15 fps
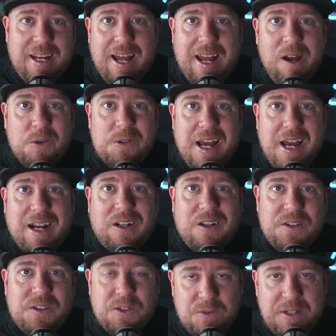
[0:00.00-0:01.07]
a house hacker.
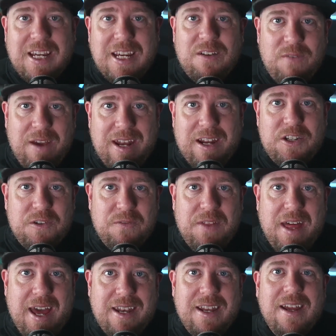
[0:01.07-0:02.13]
So take advantage of
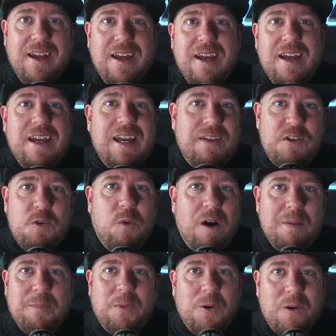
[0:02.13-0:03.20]
that. If you
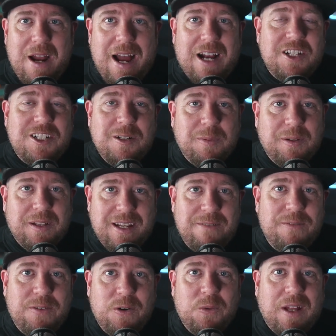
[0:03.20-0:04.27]
want more actionable
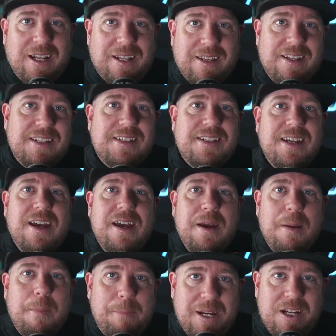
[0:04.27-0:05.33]
info like this,
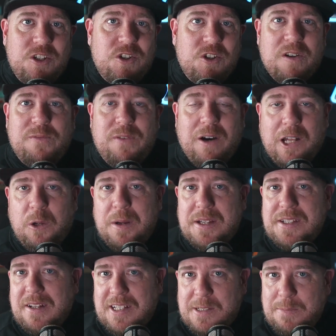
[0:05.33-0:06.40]
be sure to follow us
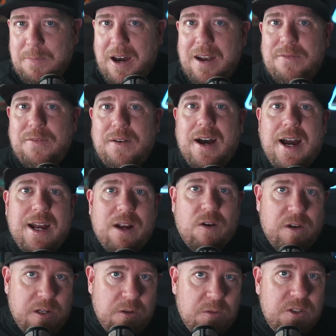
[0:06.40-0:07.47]
on Spotify or
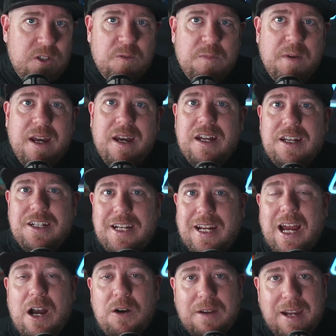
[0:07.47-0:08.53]
YouTube. Check
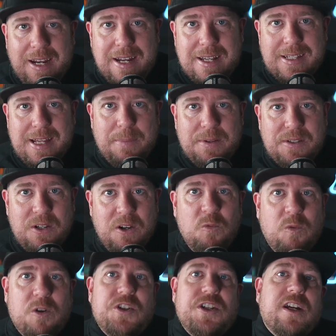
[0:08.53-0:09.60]
out Katie's episode
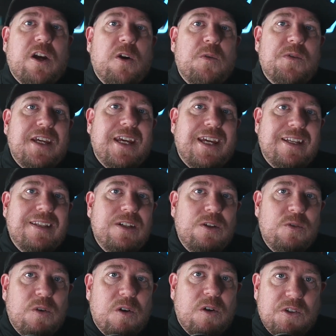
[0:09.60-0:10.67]
where she goes into
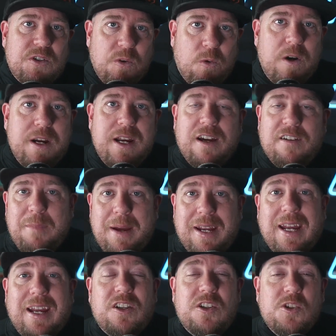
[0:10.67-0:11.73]
her story of making
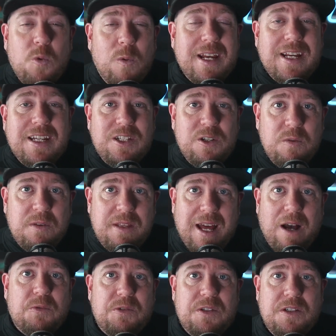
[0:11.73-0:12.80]

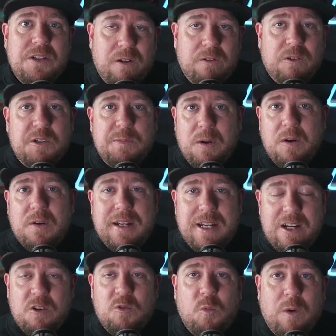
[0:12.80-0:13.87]
$22,000 per
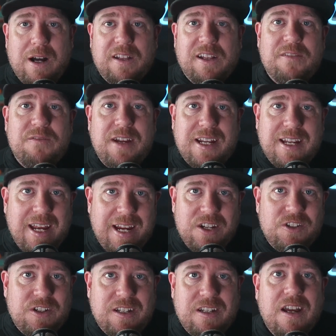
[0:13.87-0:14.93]
year while on vacation